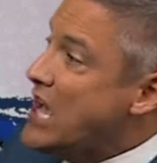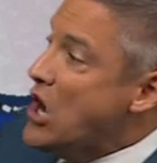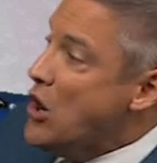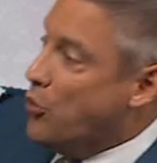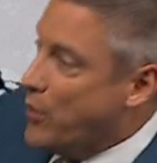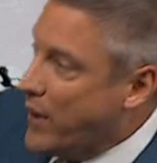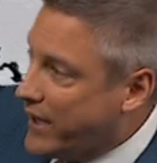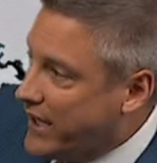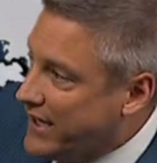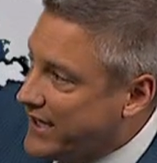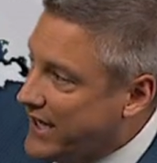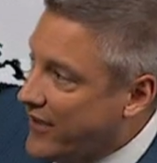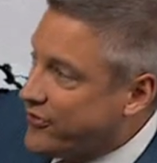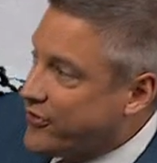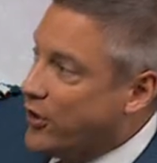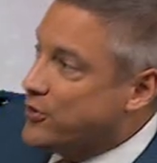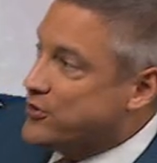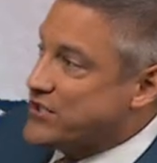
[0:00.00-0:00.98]
we can get
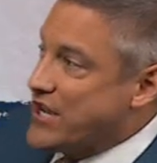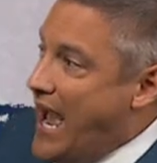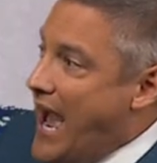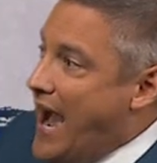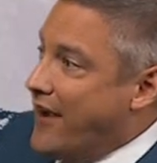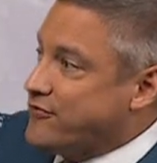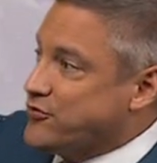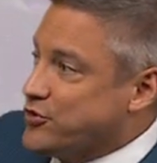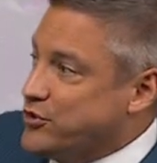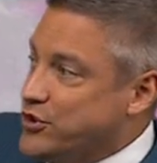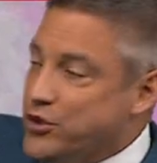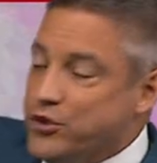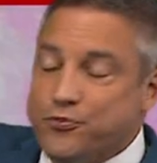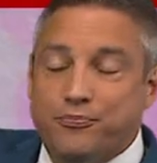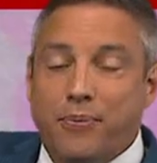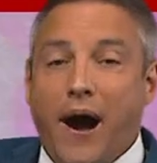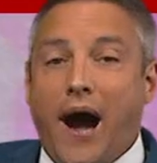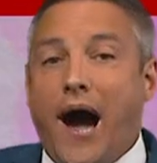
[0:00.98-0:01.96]
those afternoon
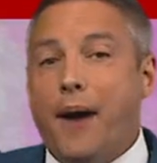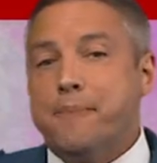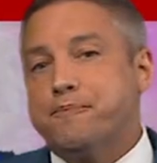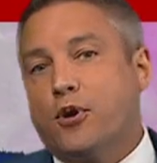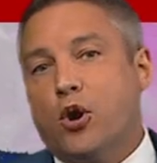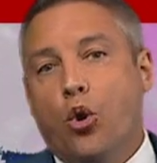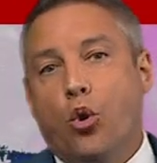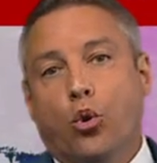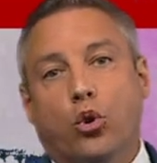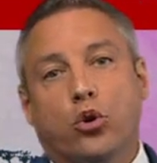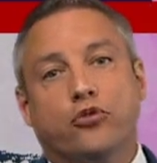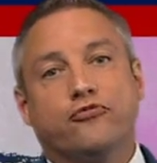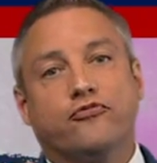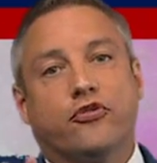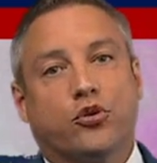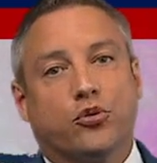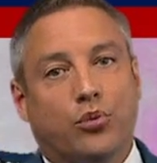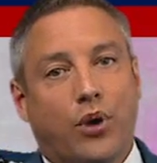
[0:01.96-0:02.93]
popcorn
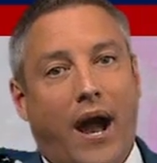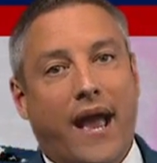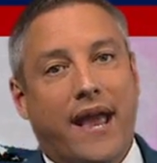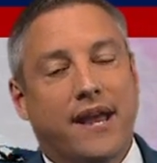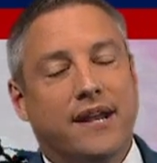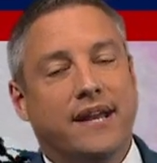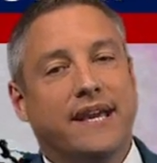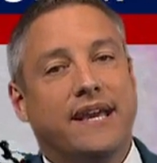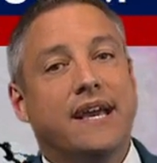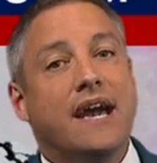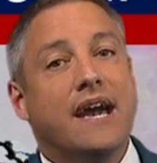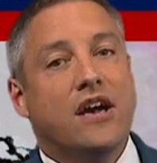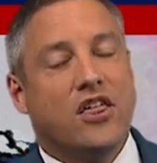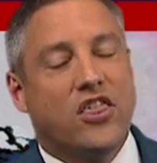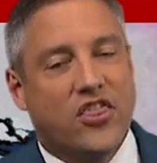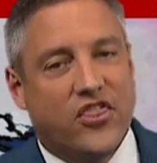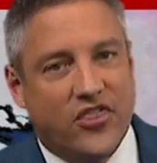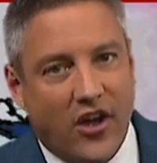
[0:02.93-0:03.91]
variety
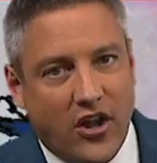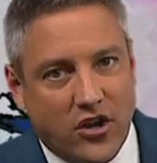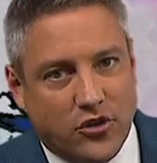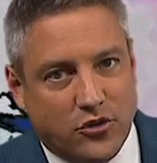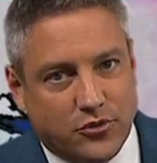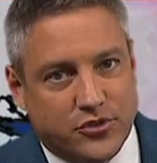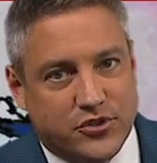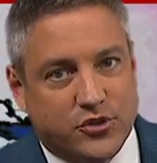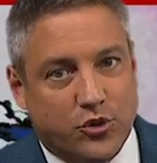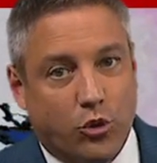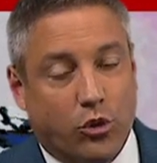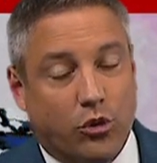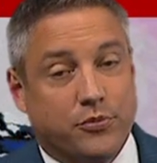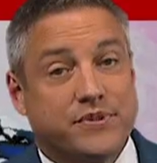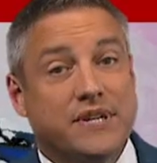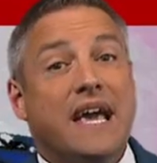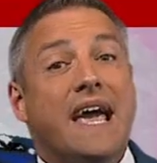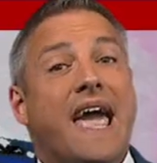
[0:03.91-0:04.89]

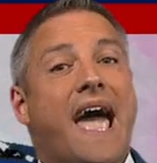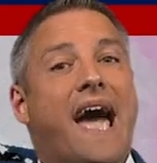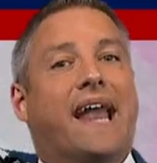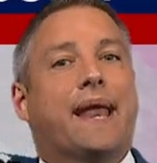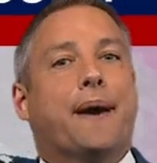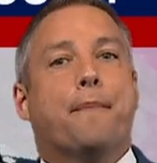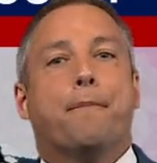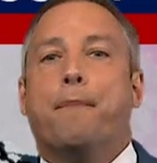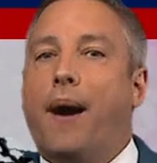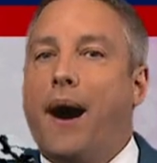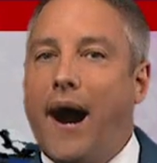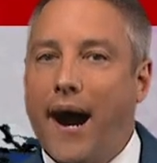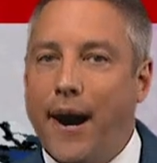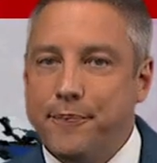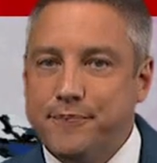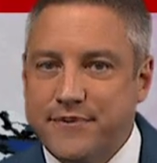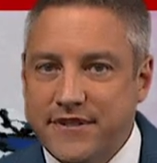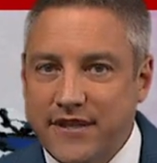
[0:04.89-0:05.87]
thunderstorms. And it
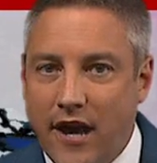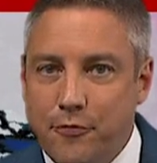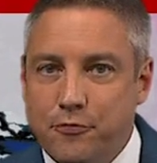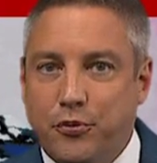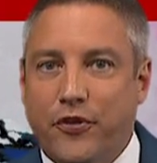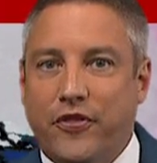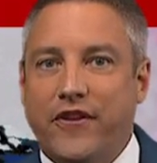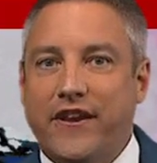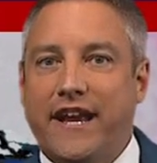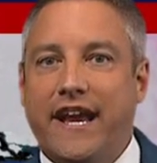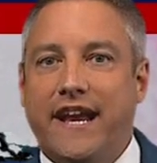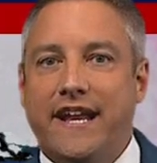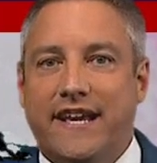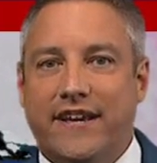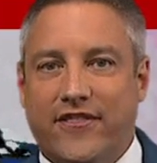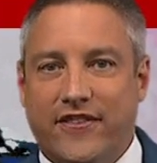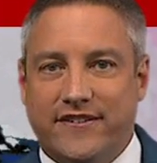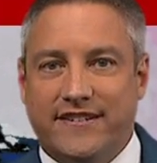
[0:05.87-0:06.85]
pops up with the
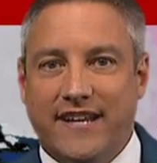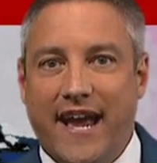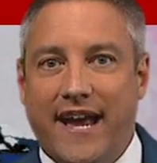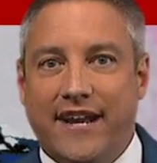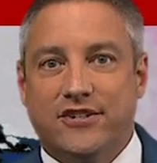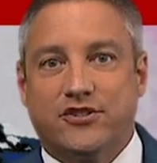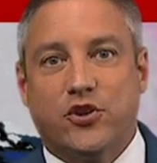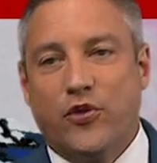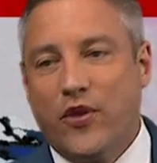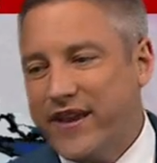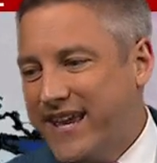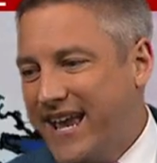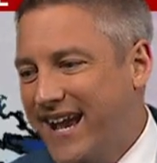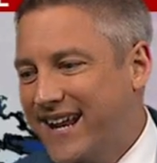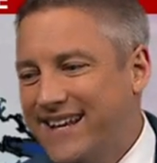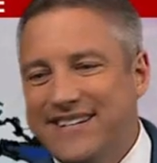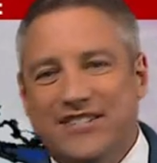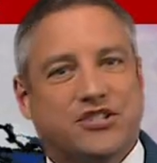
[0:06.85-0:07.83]
heating of the day, so they
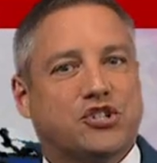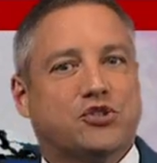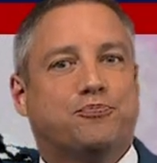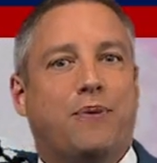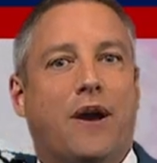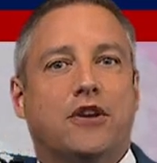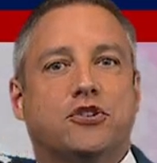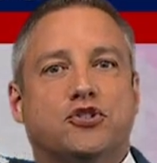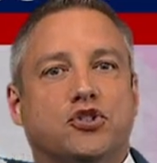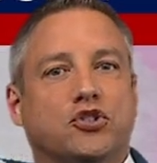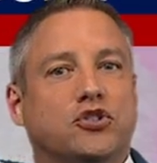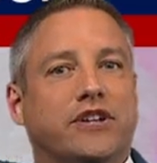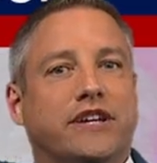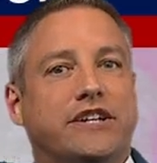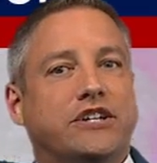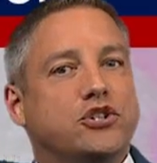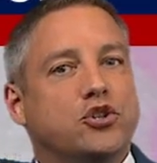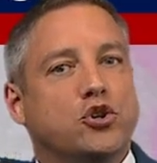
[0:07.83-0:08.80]
get
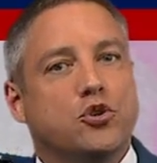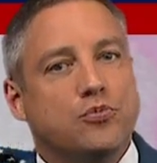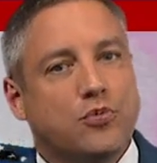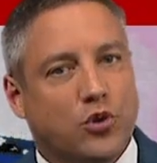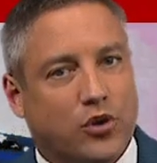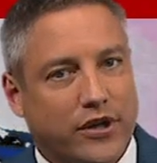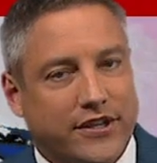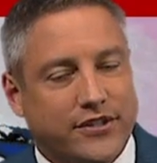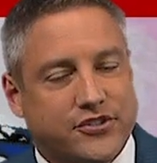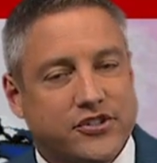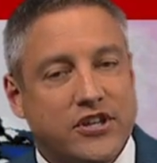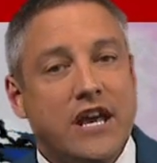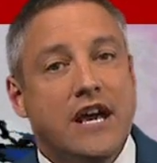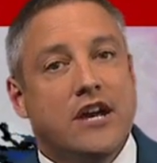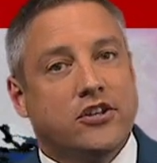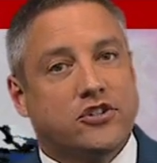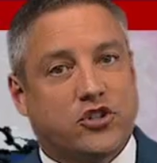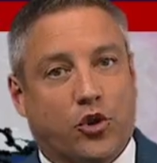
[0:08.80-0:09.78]
especially numerous
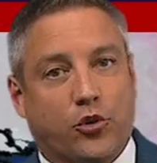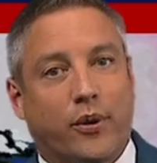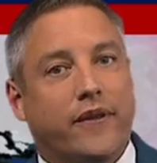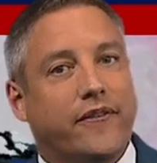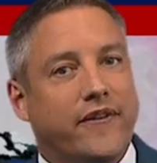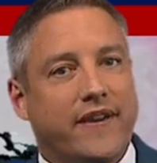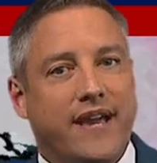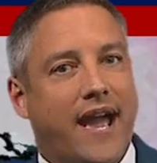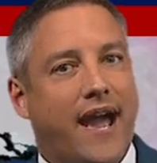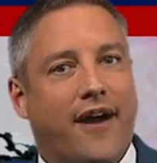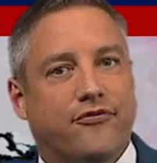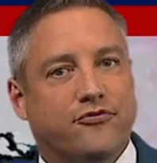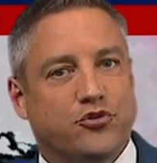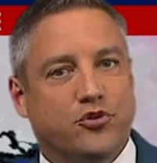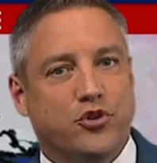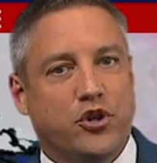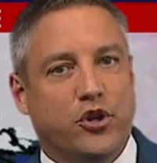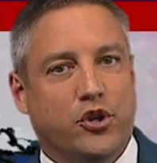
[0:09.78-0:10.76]
during the
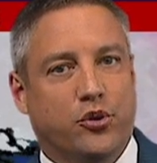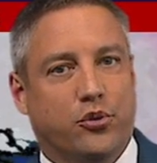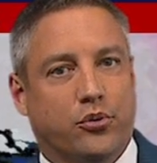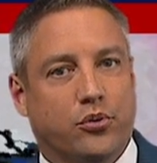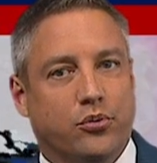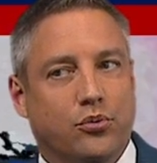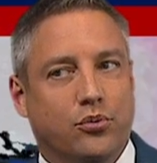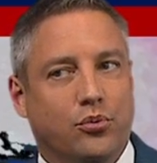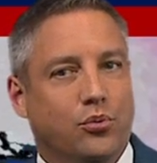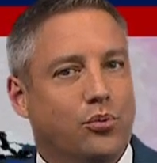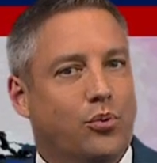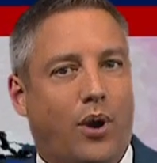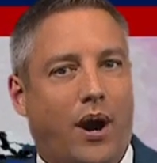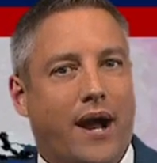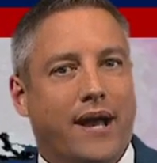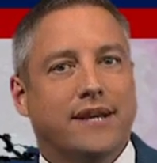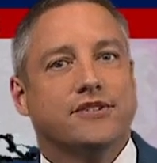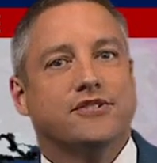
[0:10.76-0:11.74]
afternoon.
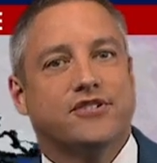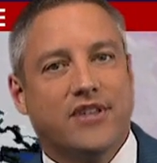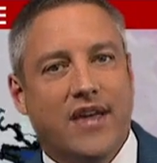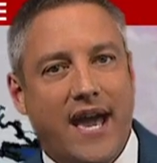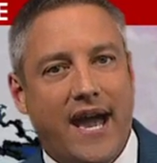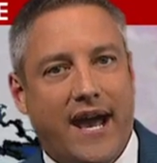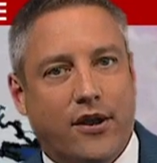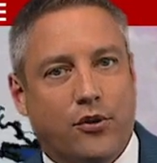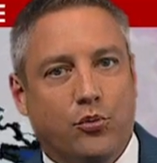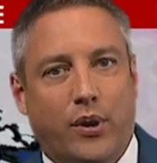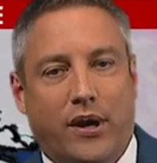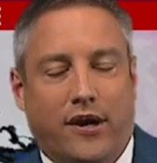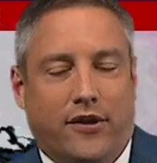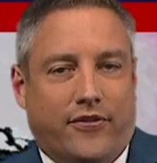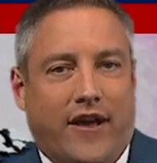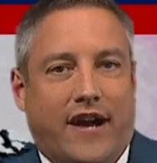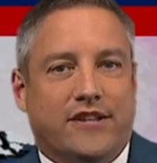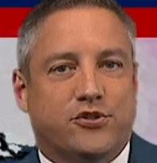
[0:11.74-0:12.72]
Why is that? Well,
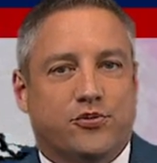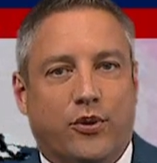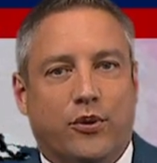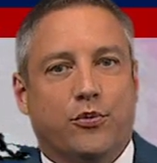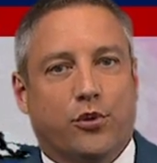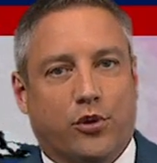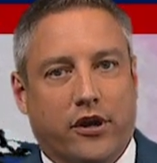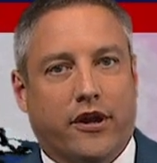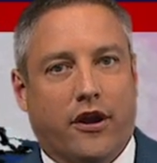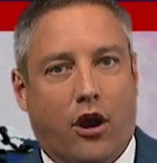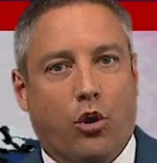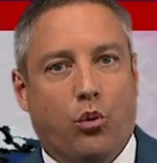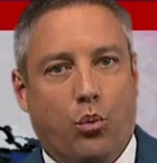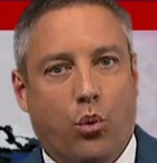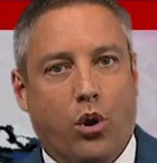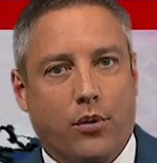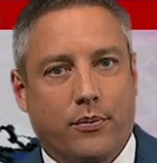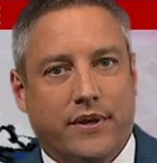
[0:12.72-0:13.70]
that's when we're at our
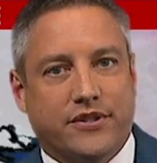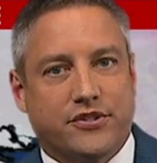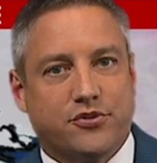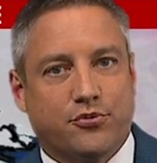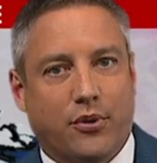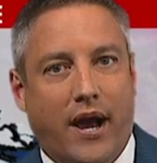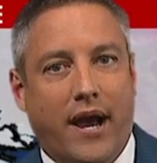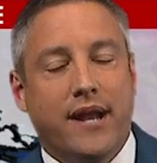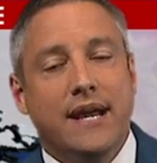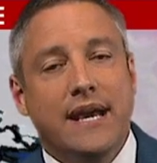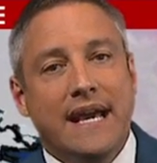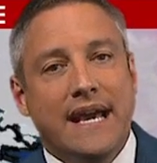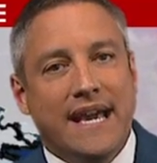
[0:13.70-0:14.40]
warmest, right?